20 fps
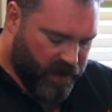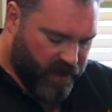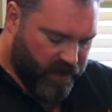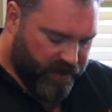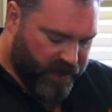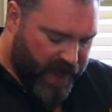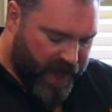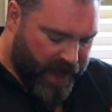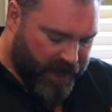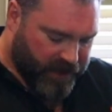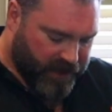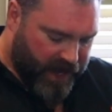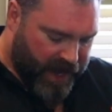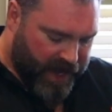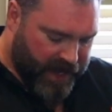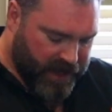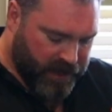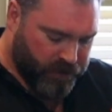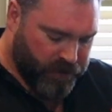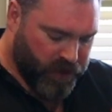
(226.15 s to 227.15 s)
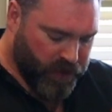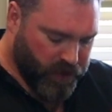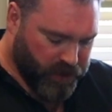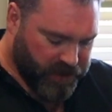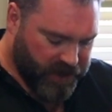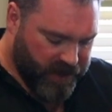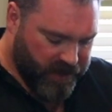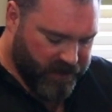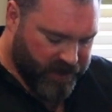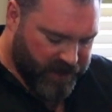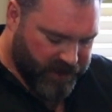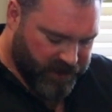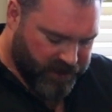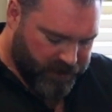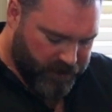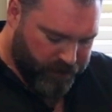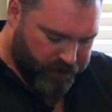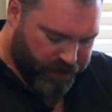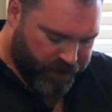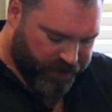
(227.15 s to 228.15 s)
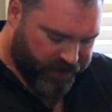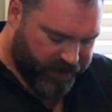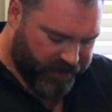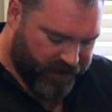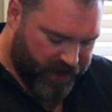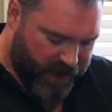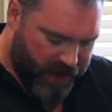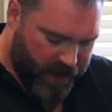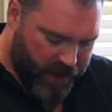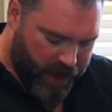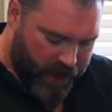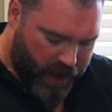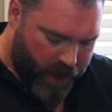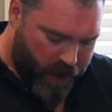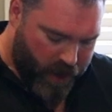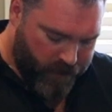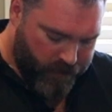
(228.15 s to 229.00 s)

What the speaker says: that I am using this birthday